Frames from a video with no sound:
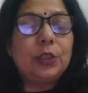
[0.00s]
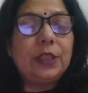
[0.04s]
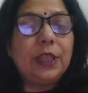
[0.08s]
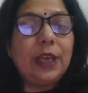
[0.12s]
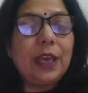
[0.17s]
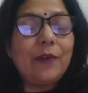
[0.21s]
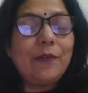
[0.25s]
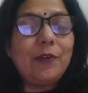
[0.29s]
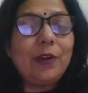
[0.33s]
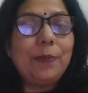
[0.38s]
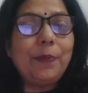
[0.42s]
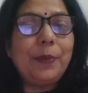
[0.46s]

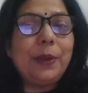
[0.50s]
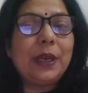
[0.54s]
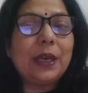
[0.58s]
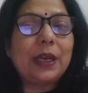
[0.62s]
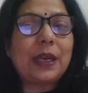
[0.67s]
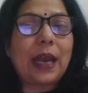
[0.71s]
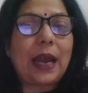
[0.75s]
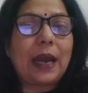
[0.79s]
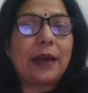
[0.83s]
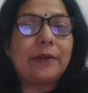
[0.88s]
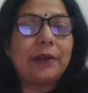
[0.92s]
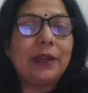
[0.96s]
they will be
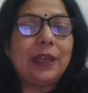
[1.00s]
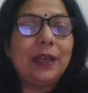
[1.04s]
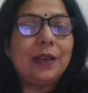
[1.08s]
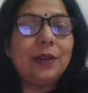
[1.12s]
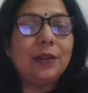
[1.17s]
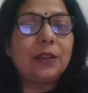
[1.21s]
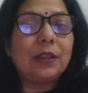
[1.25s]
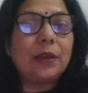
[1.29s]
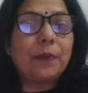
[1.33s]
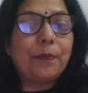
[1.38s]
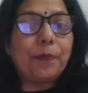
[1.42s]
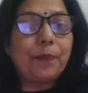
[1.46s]

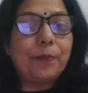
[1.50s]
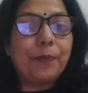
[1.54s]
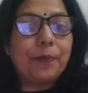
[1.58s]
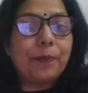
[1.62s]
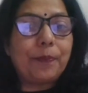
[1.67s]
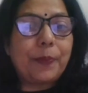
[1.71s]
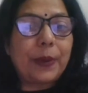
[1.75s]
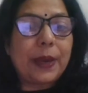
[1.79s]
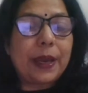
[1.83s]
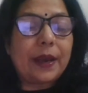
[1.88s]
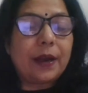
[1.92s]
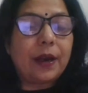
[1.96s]
carrying the
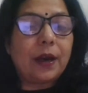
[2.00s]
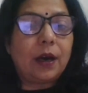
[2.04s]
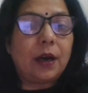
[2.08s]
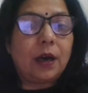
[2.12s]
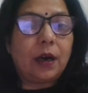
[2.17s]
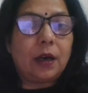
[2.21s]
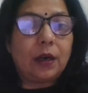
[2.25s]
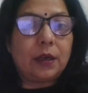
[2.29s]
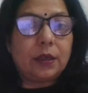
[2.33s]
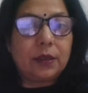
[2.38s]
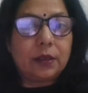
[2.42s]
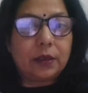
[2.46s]
uh,
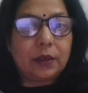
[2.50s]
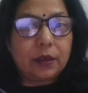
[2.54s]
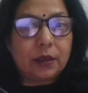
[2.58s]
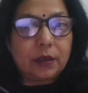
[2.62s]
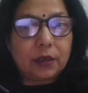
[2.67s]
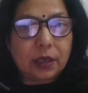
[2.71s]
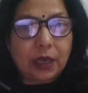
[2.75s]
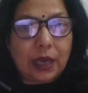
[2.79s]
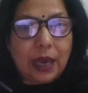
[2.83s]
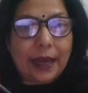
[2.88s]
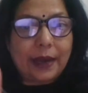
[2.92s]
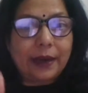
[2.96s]

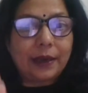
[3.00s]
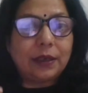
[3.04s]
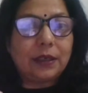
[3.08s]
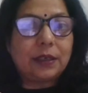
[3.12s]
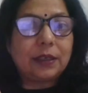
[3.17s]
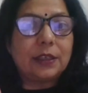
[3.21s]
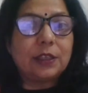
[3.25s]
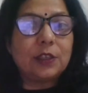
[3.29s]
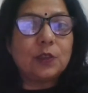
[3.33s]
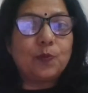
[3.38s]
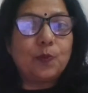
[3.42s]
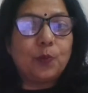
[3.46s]
uh,
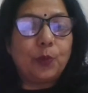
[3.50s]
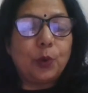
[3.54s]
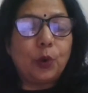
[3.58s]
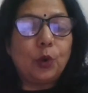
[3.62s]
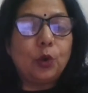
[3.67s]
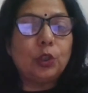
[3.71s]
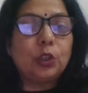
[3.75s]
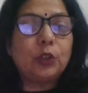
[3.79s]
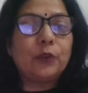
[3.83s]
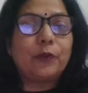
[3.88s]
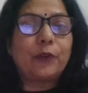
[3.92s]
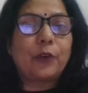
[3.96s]
characters
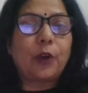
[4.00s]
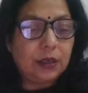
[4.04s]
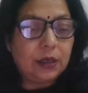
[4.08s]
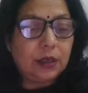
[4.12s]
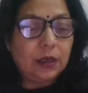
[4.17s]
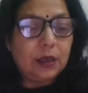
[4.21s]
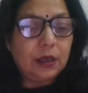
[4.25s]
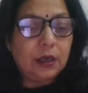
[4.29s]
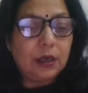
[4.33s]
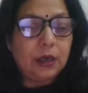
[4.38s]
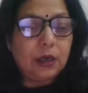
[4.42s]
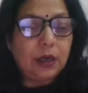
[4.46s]
both.
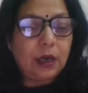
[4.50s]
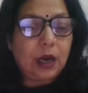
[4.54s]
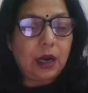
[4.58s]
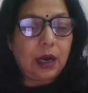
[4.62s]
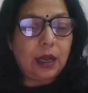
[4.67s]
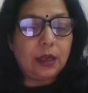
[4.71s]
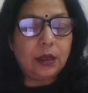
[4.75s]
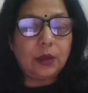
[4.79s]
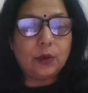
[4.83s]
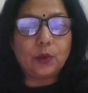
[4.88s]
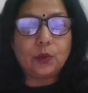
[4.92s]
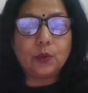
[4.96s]

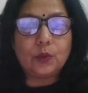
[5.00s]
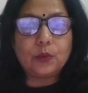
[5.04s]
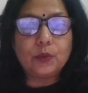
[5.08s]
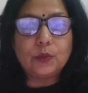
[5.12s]
Hello.